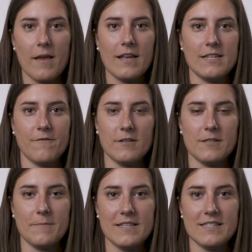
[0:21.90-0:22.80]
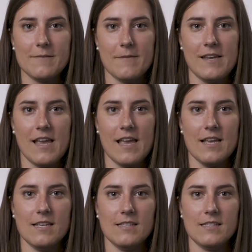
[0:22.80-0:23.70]
make a difference means to me
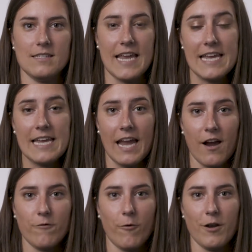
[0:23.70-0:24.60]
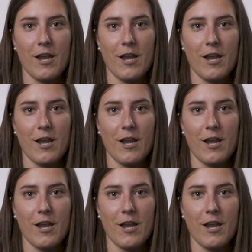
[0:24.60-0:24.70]
is taking care of one